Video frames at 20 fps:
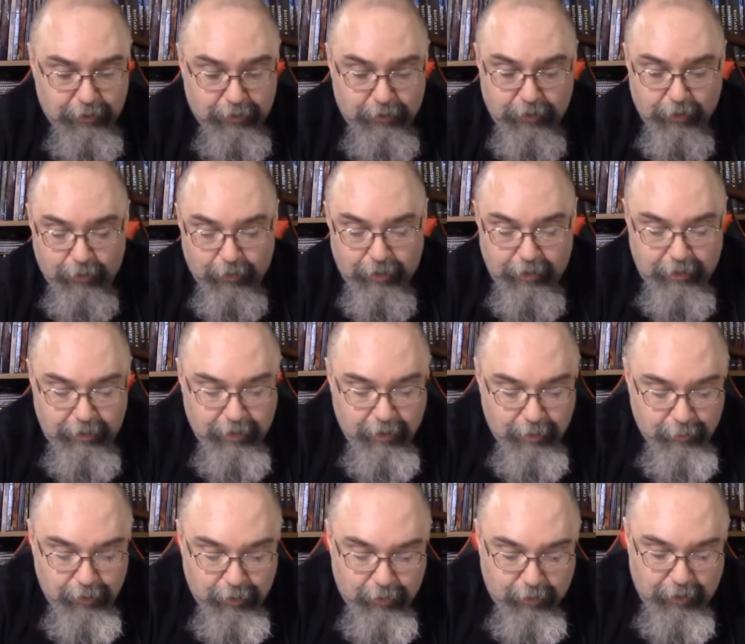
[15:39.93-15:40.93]
So
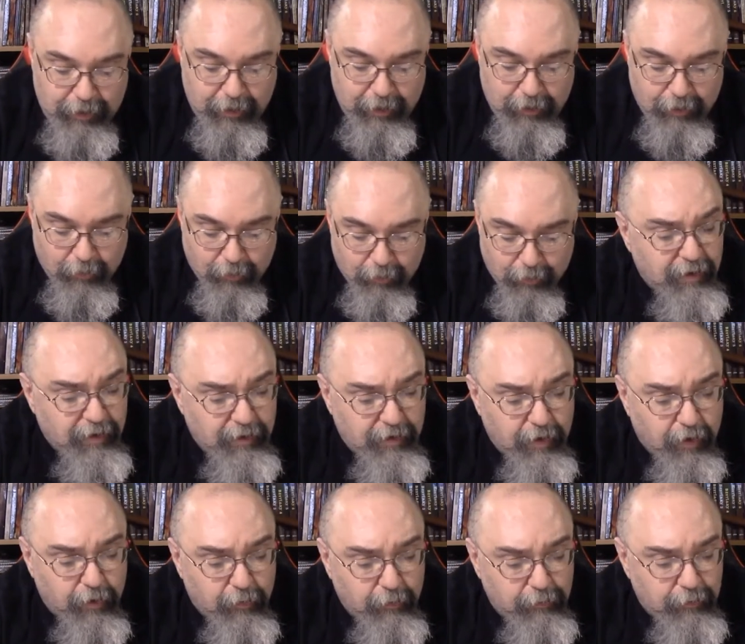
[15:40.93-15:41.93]
anytime you get your
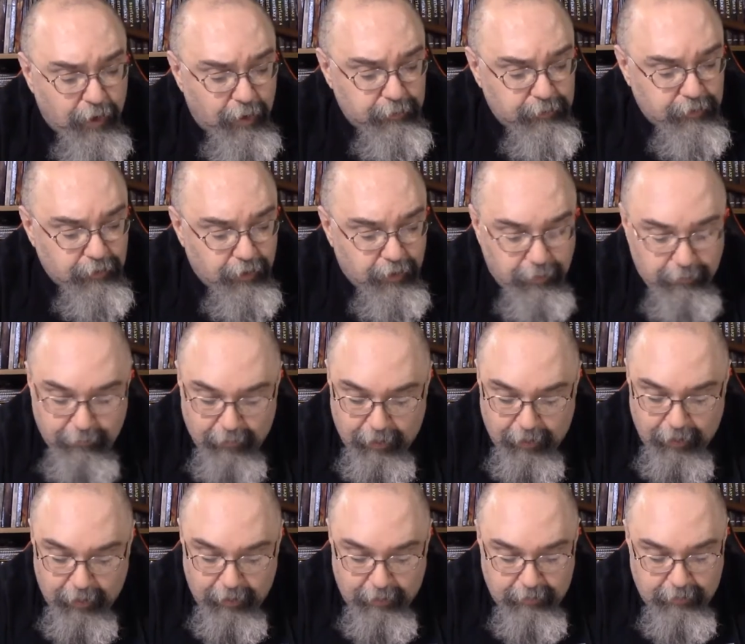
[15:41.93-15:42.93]

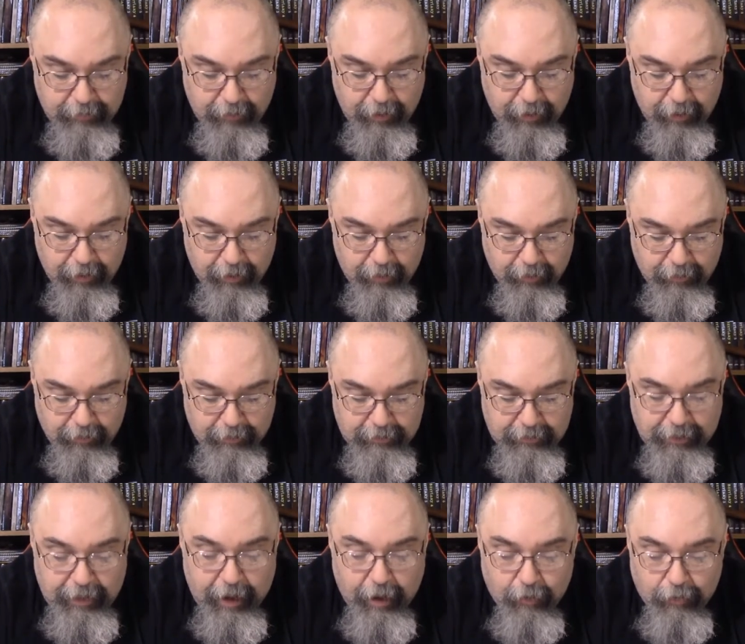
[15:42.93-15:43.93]
the
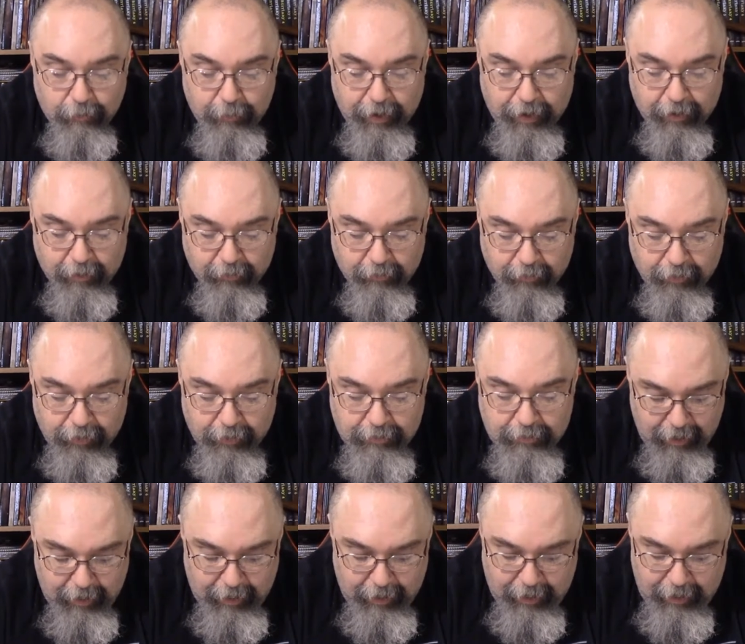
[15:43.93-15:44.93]
scout battle dress
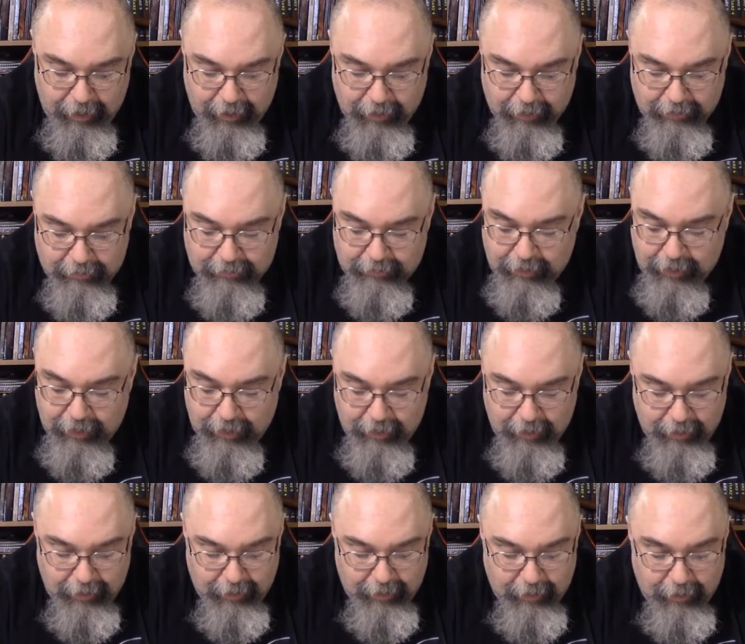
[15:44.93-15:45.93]
has
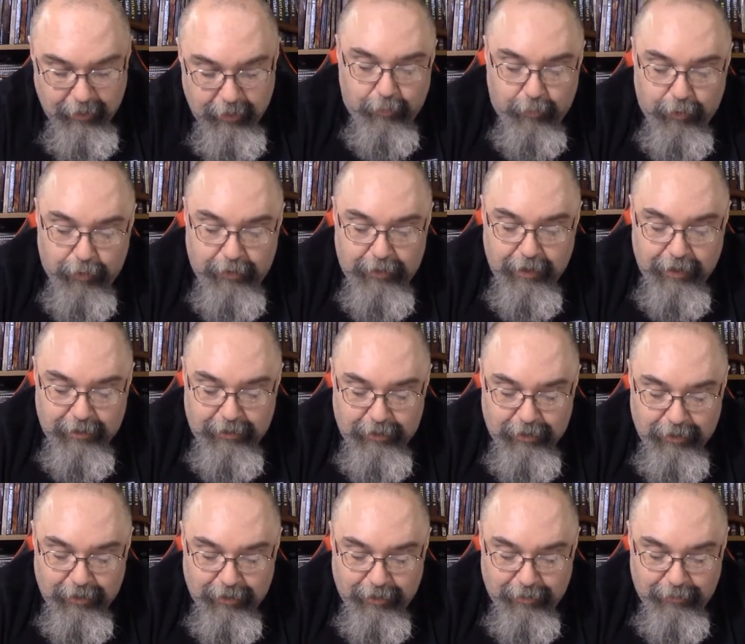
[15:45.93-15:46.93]
a
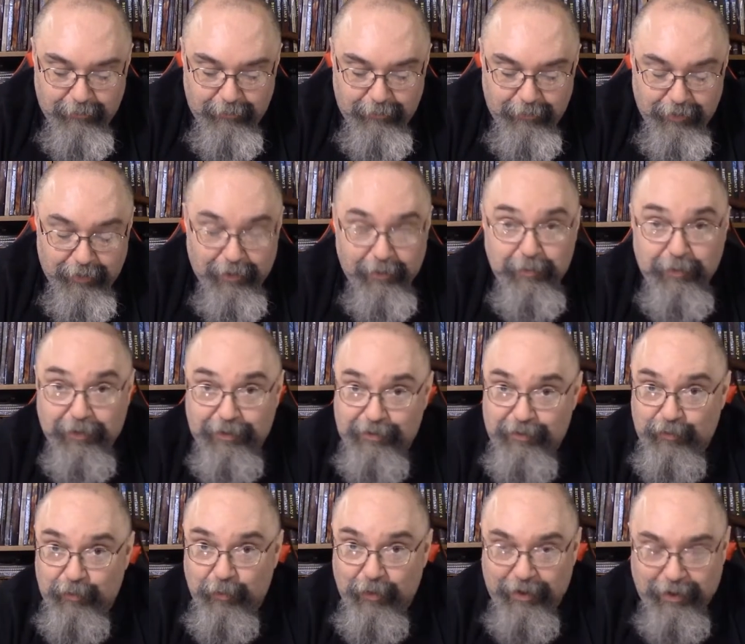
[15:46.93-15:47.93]
protection of plus
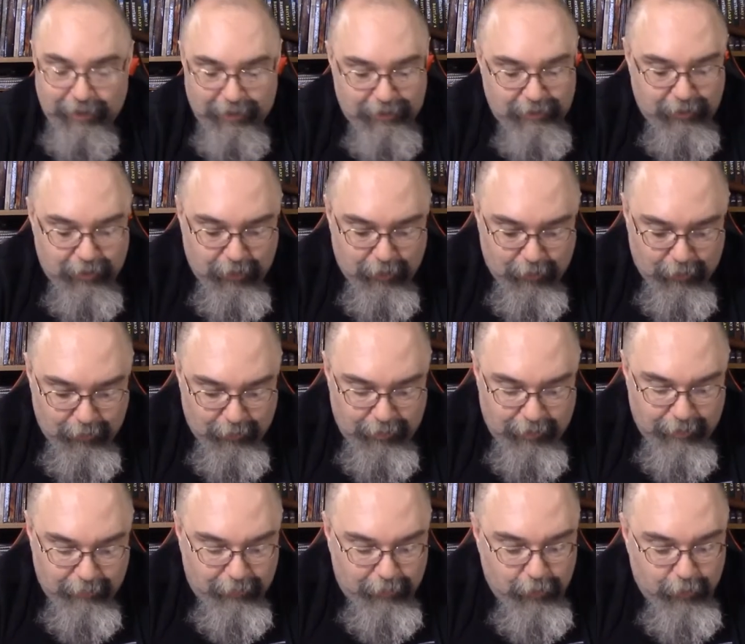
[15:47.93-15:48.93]
20. So
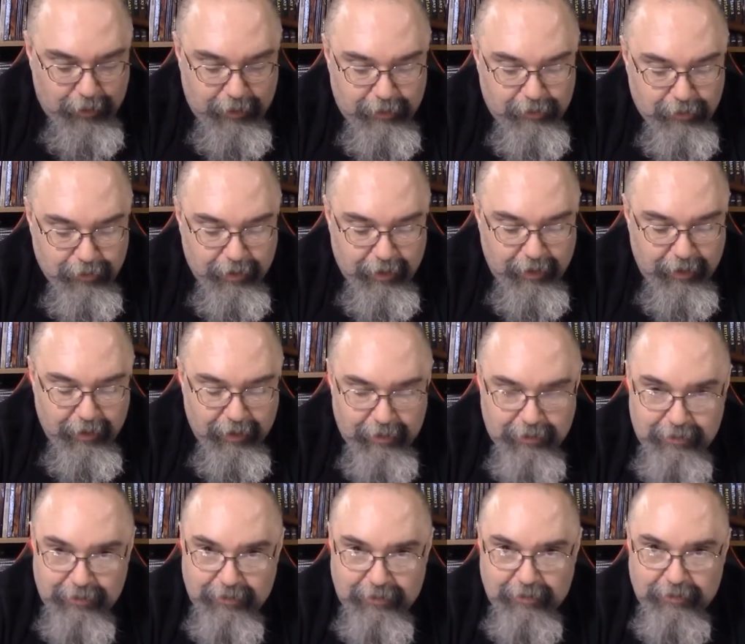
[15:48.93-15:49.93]
if you get your
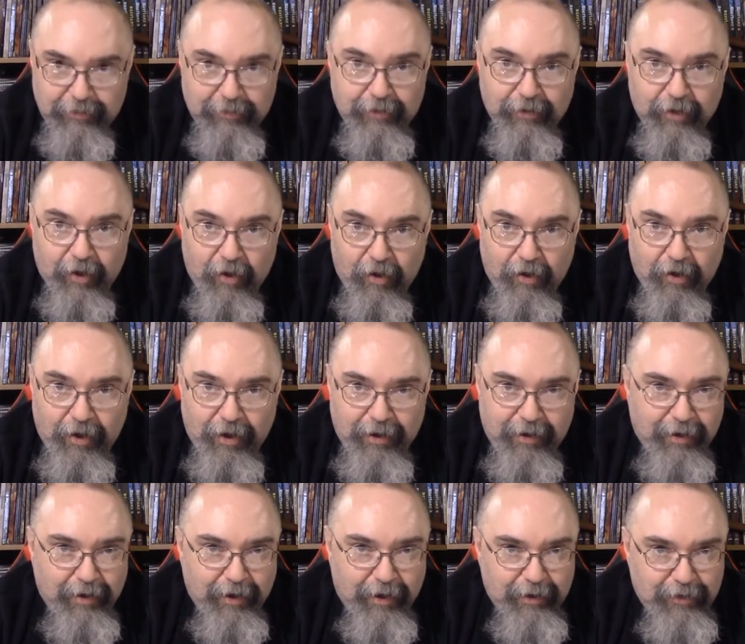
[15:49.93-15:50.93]
hands
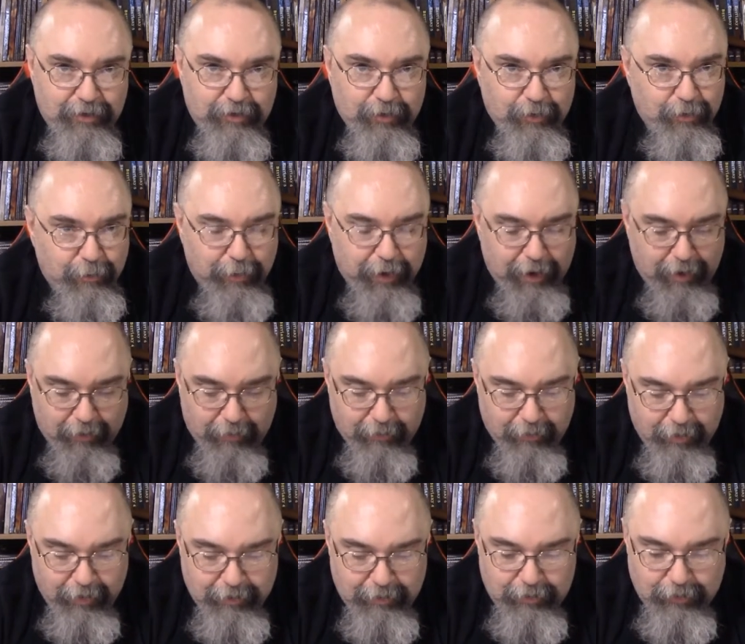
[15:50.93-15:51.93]
on a suit of battle
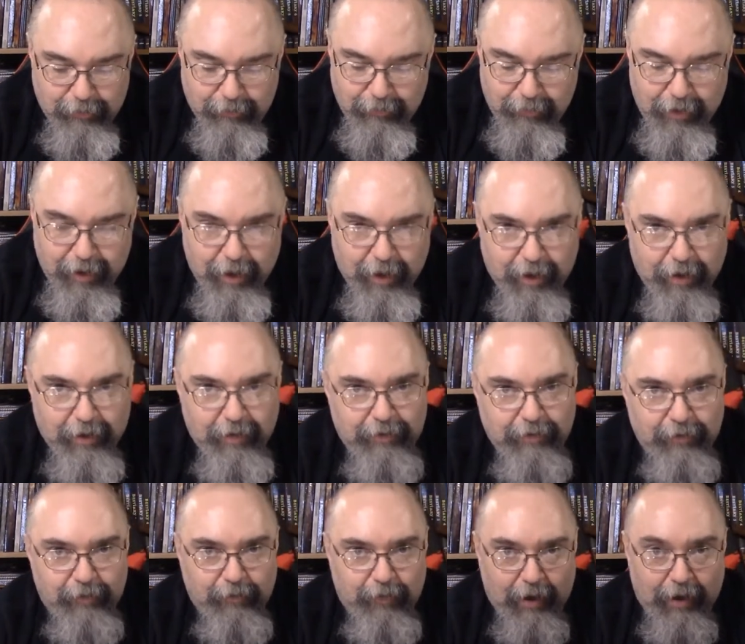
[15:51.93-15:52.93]
dress, you've got
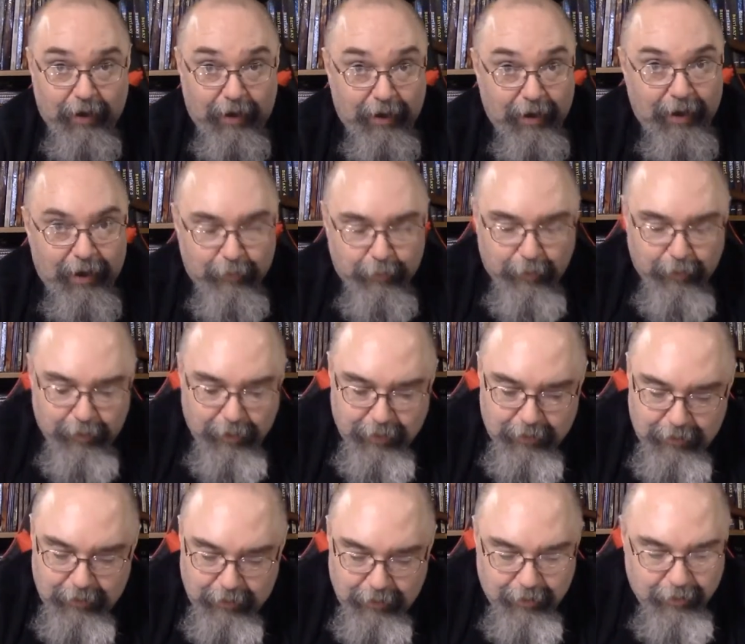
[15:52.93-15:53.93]
a lot of
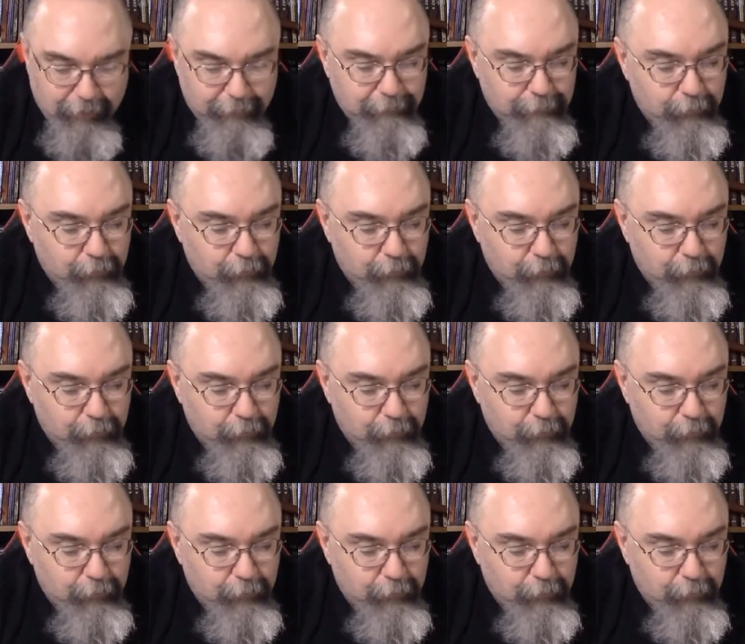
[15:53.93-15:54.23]
protection there.